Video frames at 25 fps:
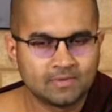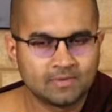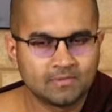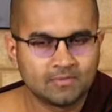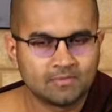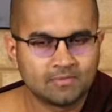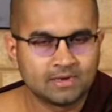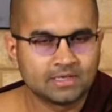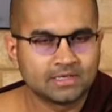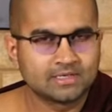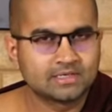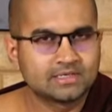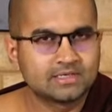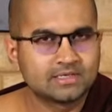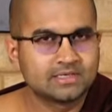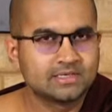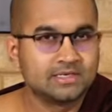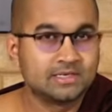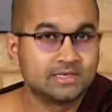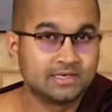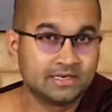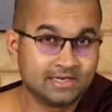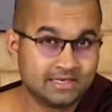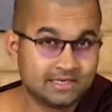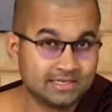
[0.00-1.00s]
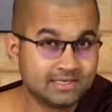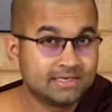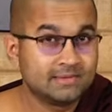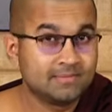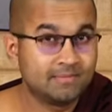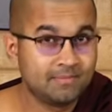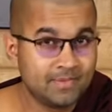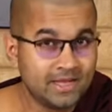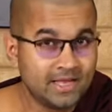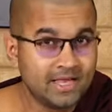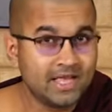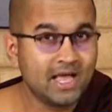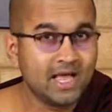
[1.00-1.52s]
But it
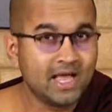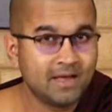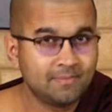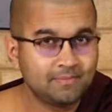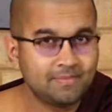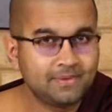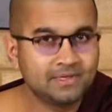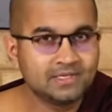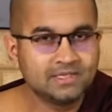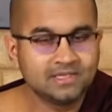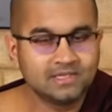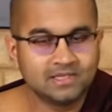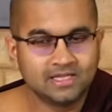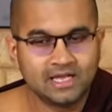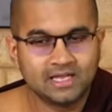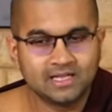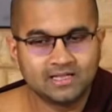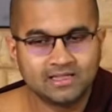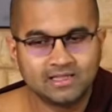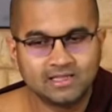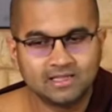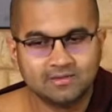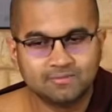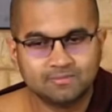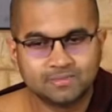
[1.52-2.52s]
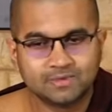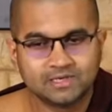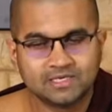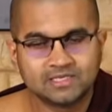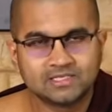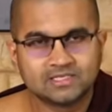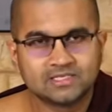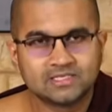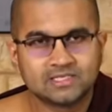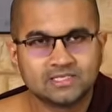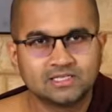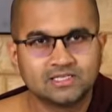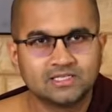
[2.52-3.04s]
may happen that the
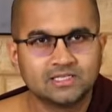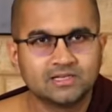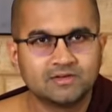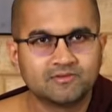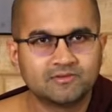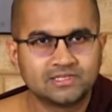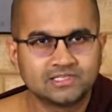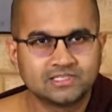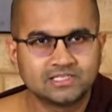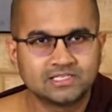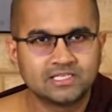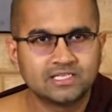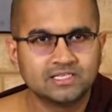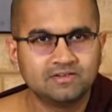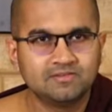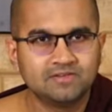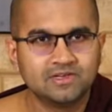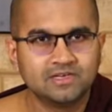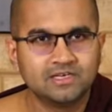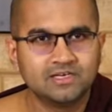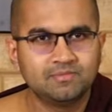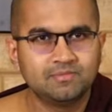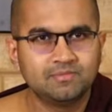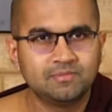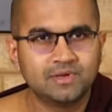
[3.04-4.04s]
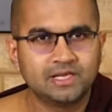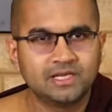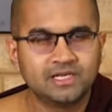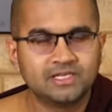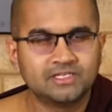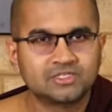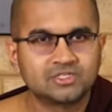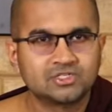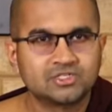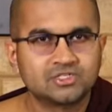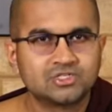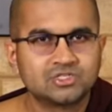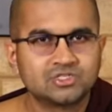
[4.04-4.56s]
person, the receiver,
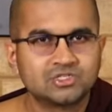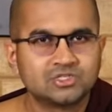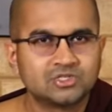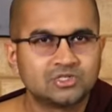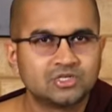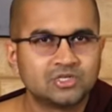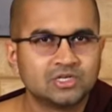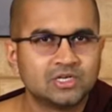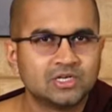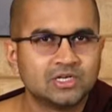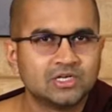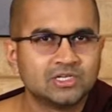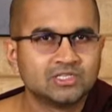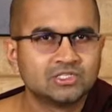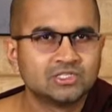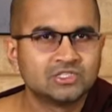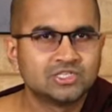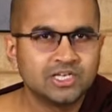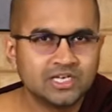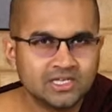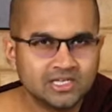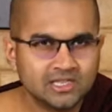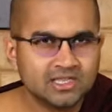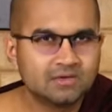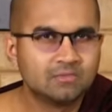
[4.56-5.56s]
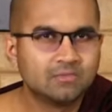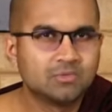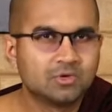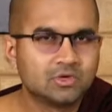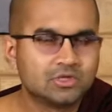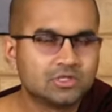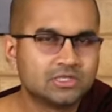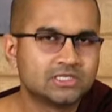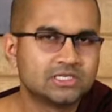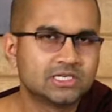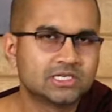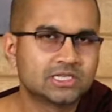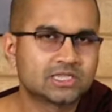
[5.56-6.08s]
may cheat the
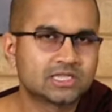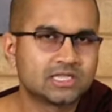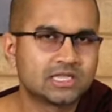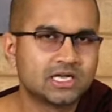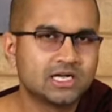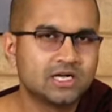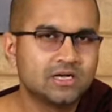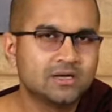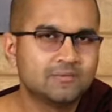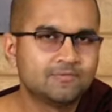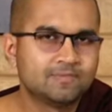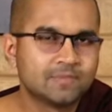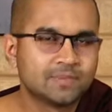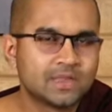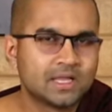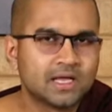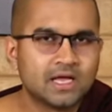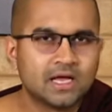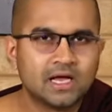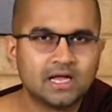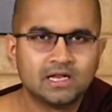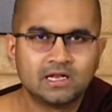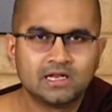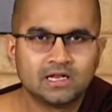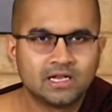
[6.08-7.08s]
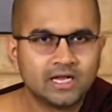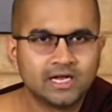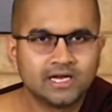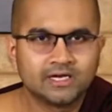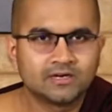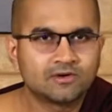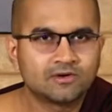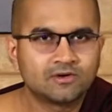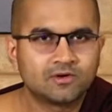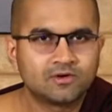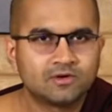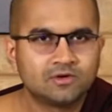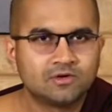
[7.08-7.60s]
bodhisattva and
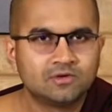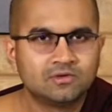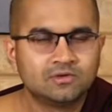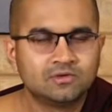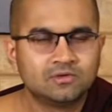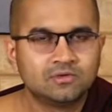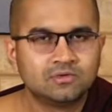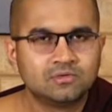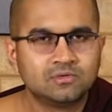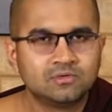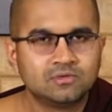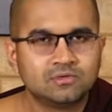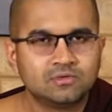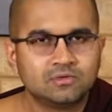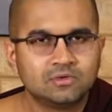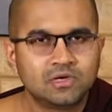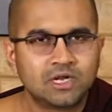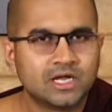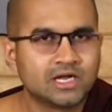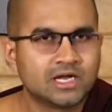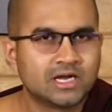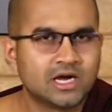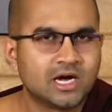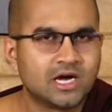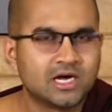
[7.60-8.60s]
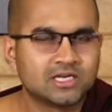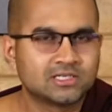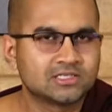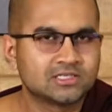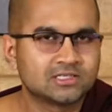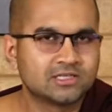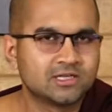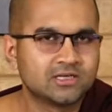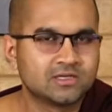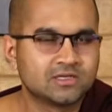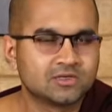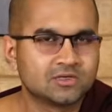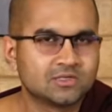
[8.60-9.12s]
later on do like harsh
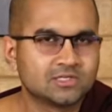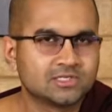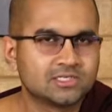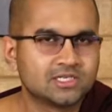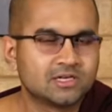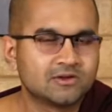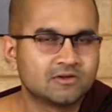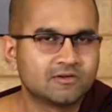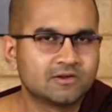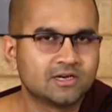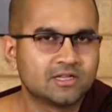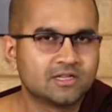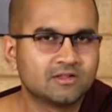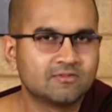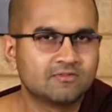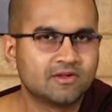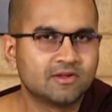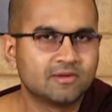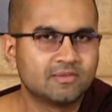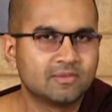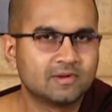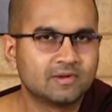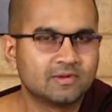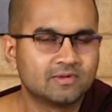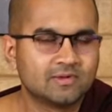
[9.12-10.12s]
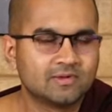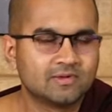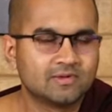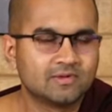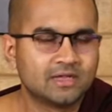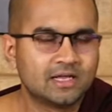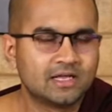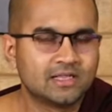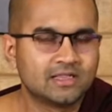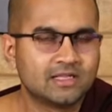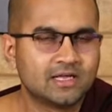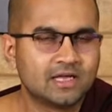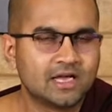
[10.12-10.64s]
things to the children and the family
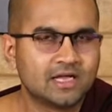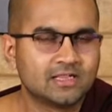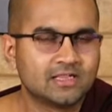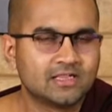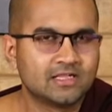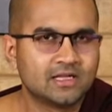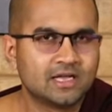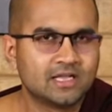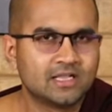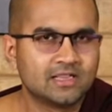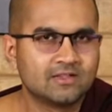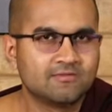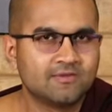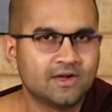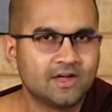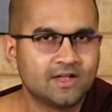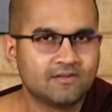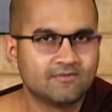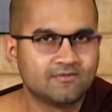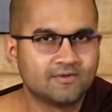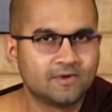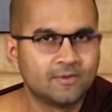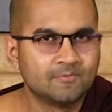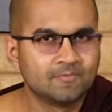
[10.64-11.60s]
and the wife.